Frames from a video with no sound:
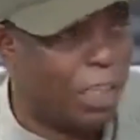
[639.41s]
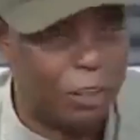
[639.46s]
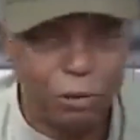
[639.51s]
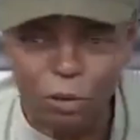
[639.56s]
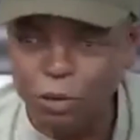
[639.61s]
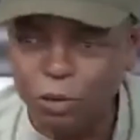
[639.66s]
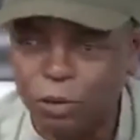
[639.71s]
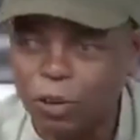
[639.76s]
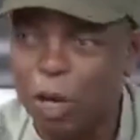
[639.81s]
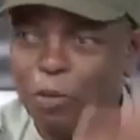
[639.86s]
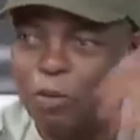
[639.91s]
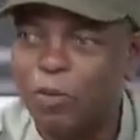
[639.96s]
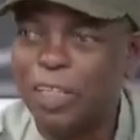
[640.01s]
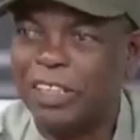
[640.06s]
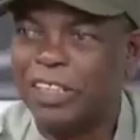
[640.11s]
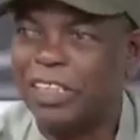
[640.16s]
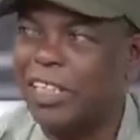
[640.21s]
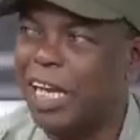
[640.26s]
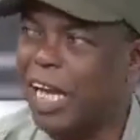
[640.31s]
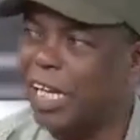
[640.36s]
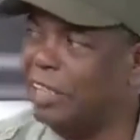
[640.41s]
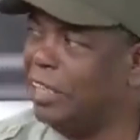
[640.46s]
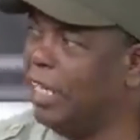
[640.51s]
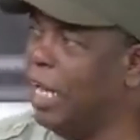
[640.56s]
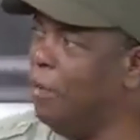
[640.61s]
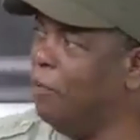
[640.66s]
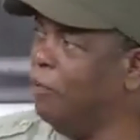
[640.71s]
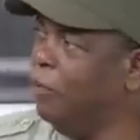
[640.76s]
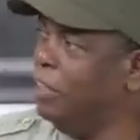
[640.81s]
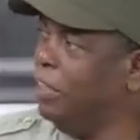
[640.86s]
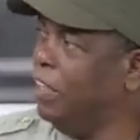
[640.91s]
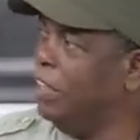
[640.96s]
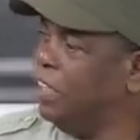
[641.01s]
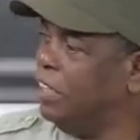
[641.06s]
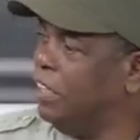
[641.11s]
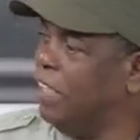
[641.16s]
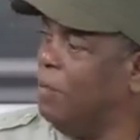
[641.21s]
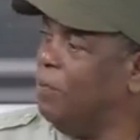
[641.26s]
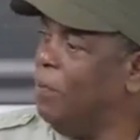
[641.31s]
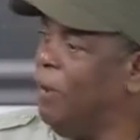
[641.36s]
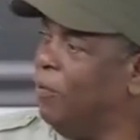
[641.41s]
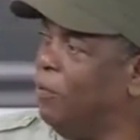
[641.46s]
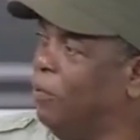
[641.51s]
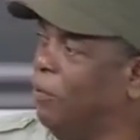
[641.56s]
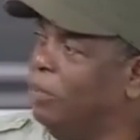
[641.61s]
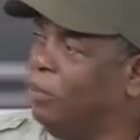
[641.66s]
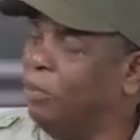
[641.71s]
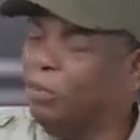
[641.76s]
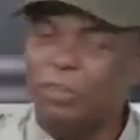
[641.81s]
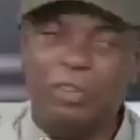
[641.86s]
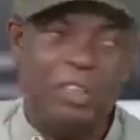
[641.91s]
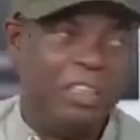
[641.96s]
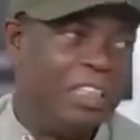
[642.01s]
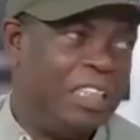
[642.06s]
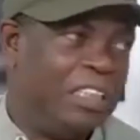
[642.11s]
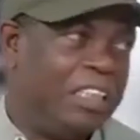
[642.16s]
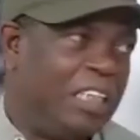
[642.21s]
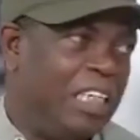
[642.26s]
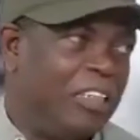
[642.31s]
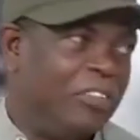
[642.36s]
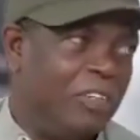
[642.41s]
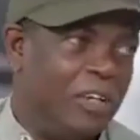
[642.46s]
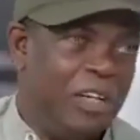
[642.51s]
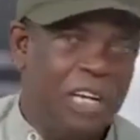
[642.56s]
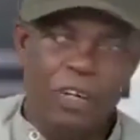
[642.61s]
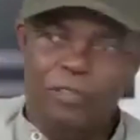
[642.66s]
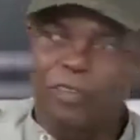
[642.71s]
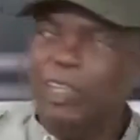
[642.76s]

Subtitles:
They should stop wasting our time with this thing about going to resist and so on.